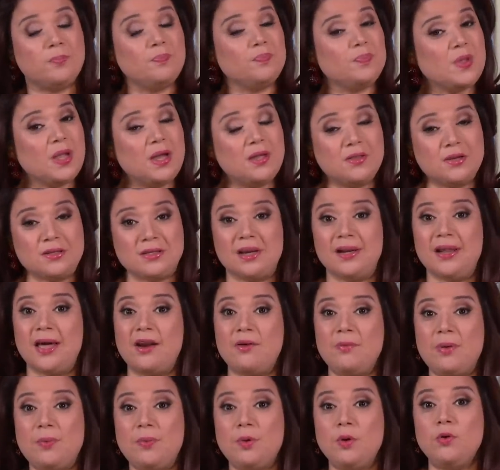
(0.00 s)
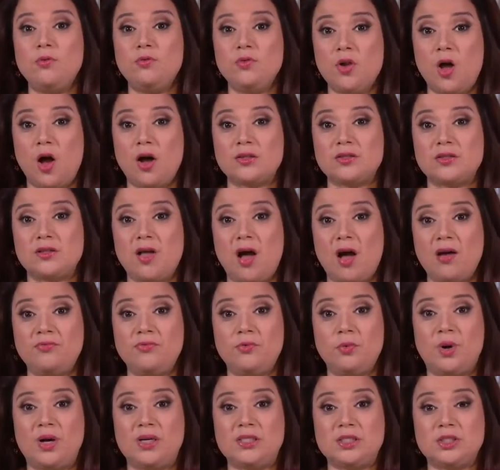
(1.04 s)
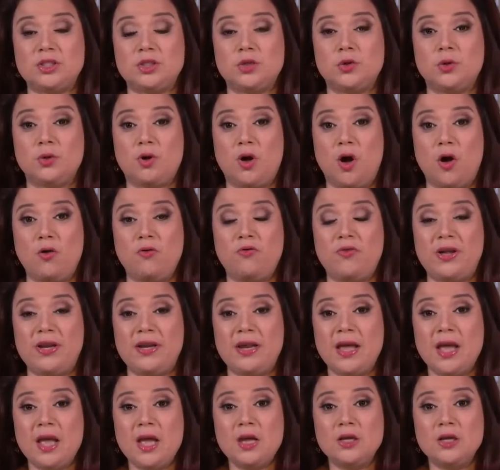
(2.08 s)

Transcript: Mm -hmm. There's a lot of people who've lost loved ones to COVID.